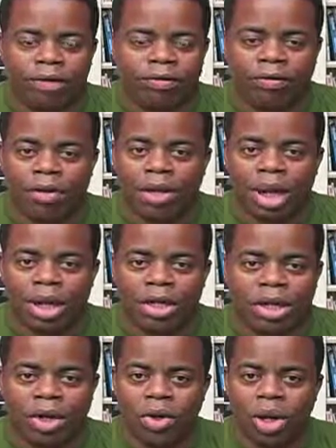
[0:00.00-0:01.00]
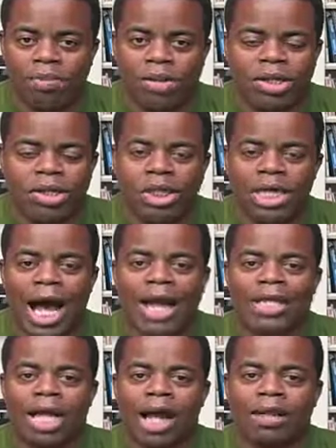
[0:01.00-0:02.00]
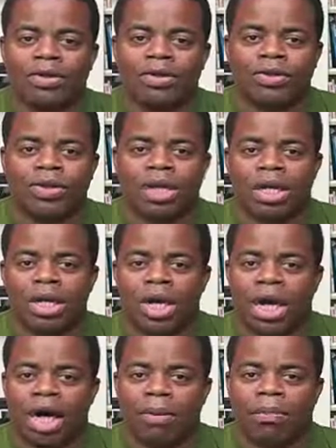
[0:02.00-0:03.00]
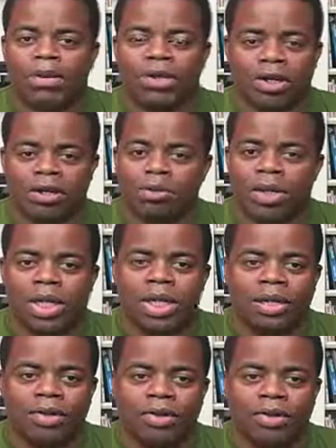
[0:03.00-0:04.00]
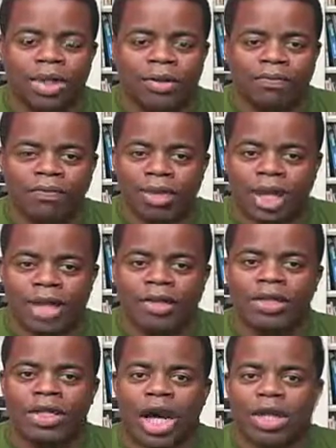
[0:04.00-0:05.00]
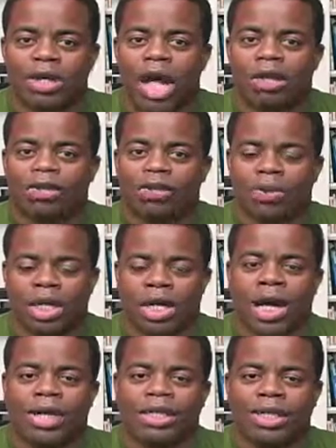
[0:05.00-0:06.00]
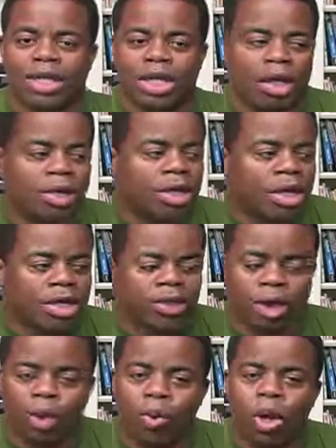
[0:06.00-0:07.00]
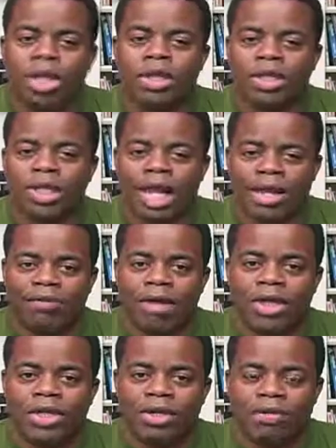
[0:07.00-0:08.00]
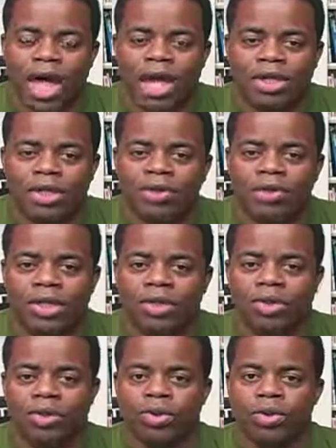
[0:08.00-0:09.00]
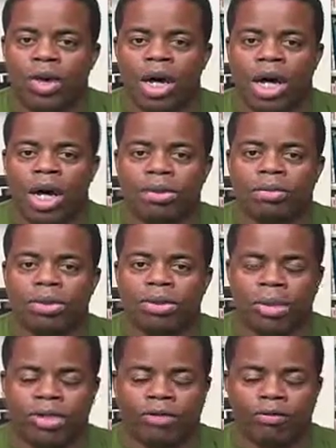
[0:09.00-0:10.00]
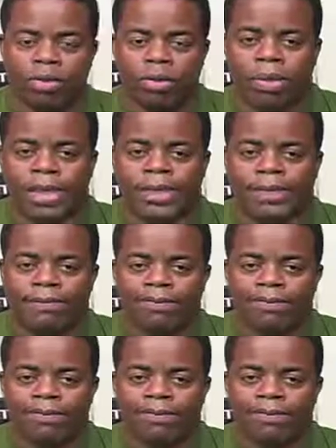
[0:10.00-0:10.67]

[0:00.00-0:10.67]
for a measly $9. But trust me, there's easily $100 worth of content there. So I want you to take advantage of that. Use it to the best of your ability.